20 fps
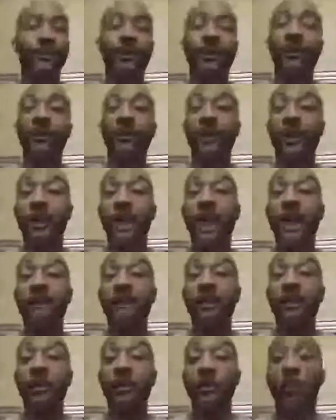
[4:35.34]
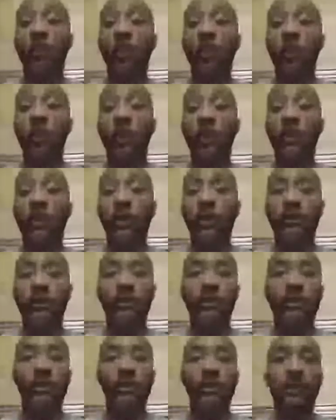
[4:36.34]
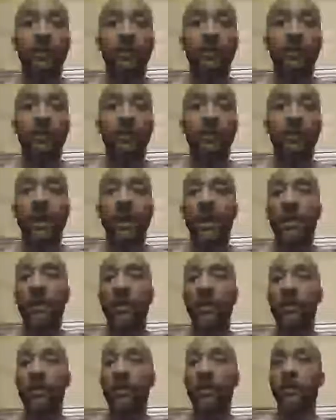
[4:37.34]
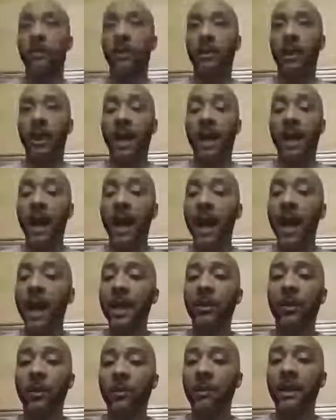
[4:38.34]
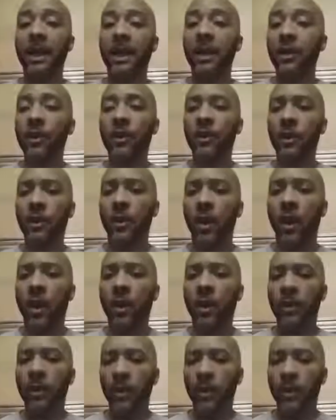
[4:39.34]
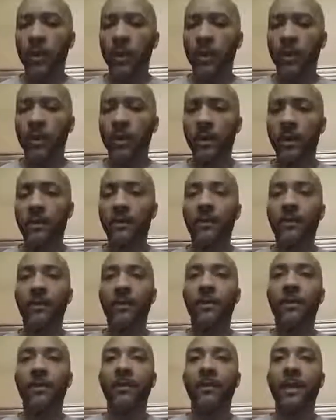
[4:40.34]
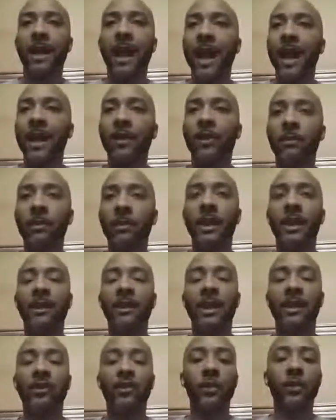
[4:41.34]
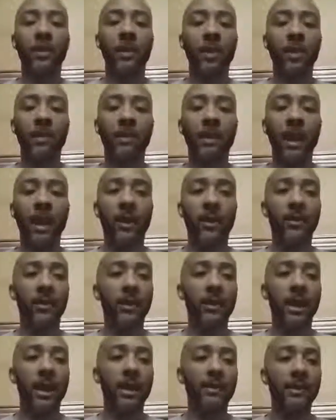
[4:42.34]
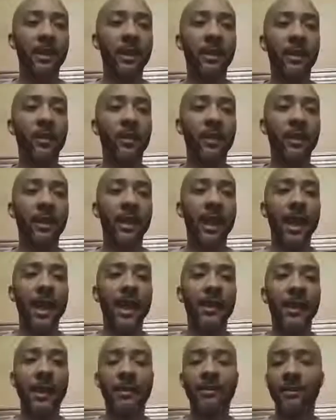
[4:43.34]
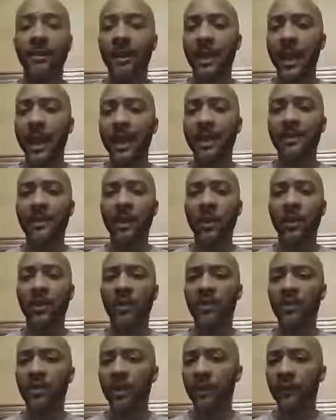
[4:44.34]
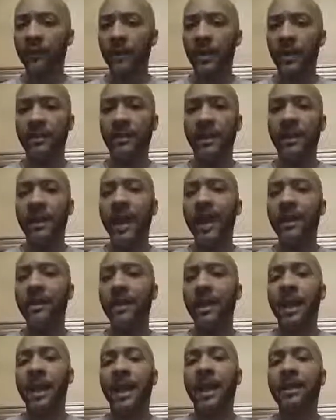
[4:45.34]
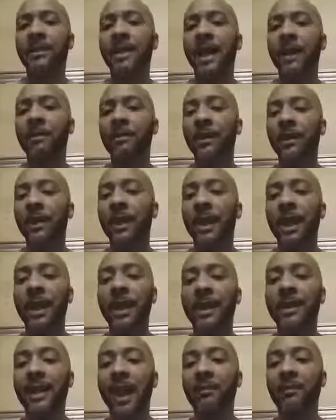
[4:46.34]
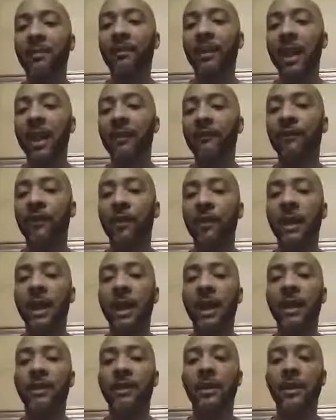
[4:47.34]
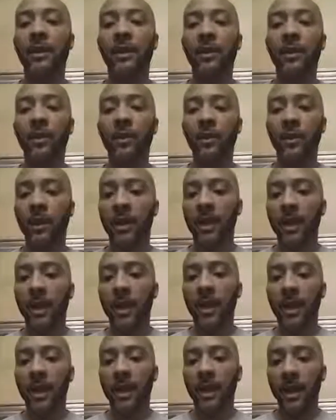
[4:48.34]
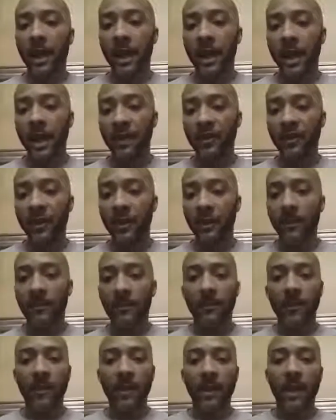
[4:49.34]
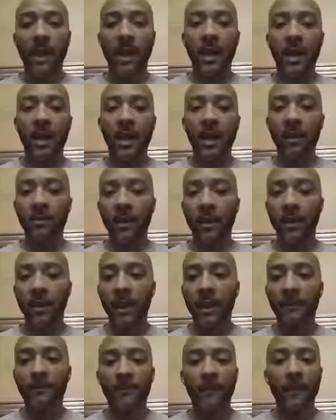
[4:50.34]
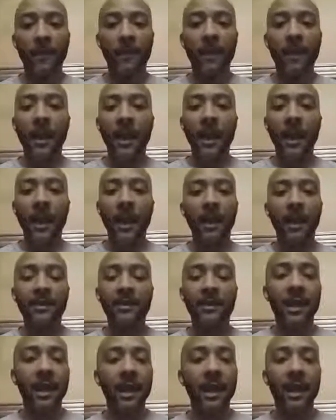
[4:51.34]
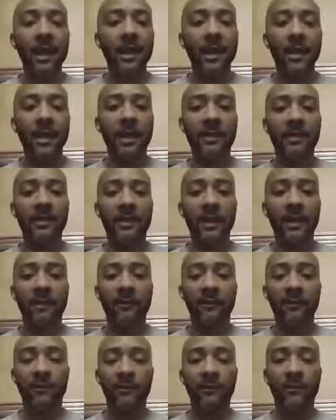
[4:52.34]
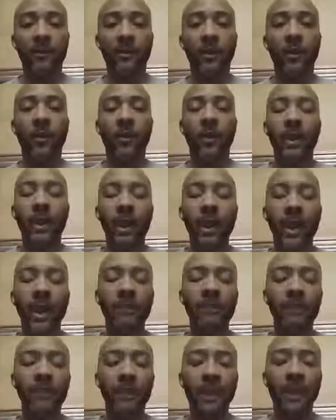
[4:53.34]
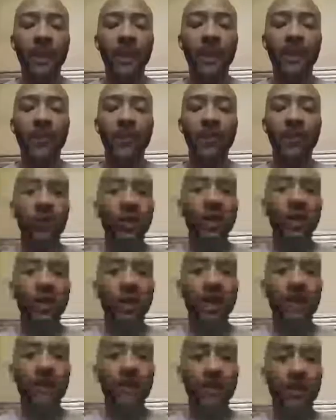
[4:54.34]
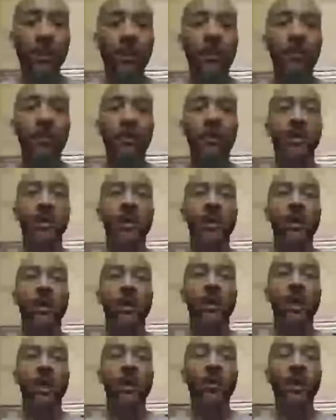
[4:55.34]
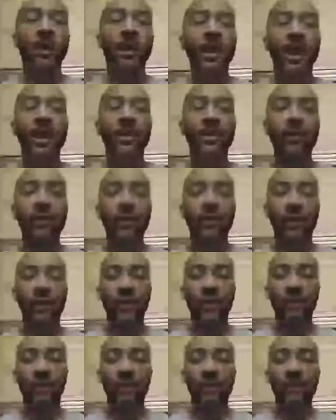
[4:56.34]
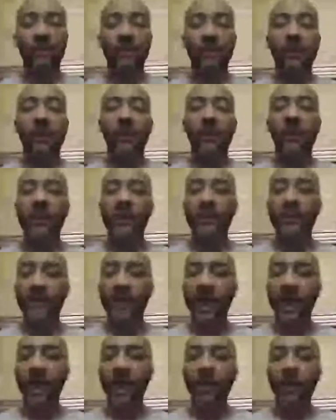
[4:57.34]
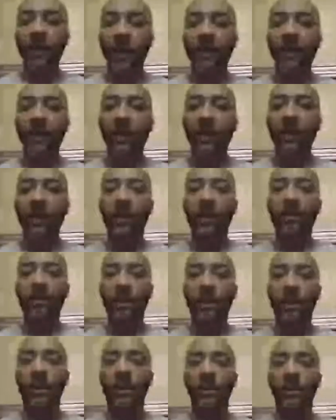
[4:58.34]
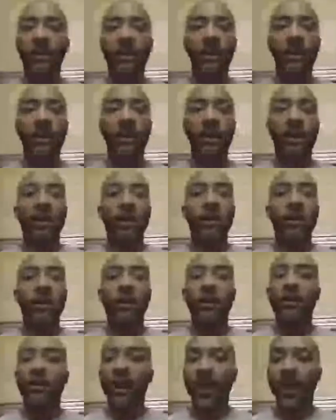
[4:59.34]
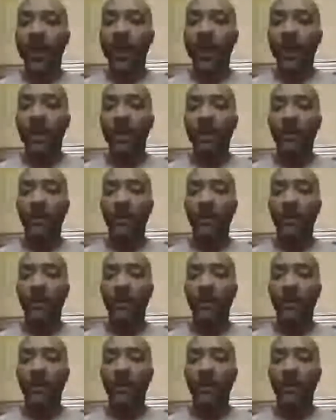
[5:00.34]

you're going to have to do more work. Now, I don't mean you do all the work. I don't mean that you go about dealing with the guy that's lazy or shiftless and he's not putting any type of effort into you. Hey, IG. Hey, Paulette. I'm not saying any of that stuff. What I am saying is you cannot approach a relationship the same way that you approach your job